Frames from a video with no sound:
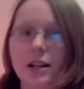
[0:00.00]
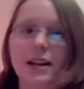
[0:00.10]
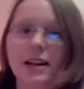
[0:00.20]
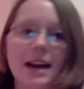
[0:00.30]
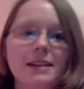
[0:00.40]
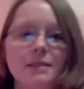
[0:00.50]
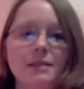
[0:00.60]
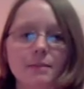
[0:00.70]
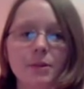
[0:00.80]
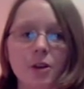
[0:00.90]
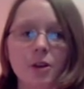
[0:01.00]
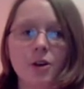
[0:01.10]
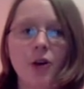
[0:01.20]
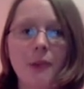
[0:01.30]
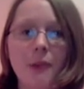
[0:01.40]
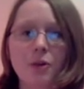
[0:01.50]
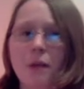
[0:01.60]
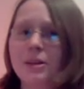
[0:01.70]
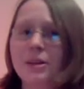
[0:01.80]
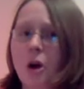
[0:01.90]
again, below. I
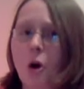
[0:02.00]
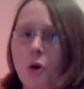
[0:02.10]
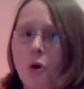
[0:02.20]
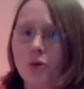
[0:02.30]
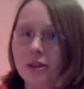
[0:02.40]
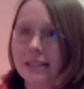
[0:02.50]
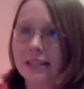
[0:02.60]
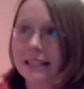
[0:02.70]
probably own